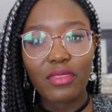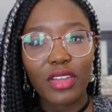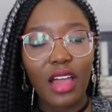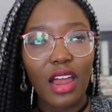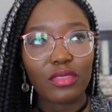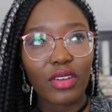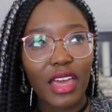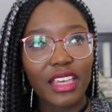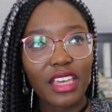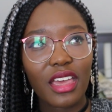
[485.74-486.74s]
have like kind of
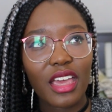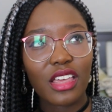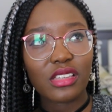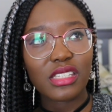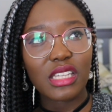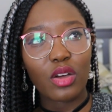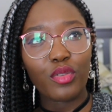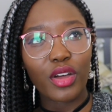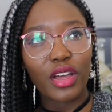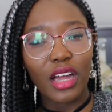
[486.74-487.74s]
like
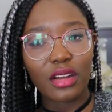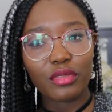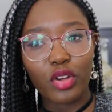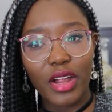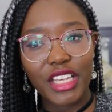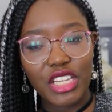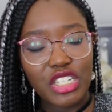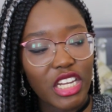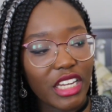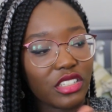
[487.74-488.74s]
silver kind of grey
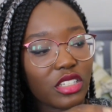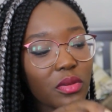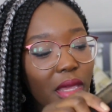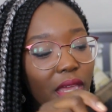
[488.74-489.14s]
sheen to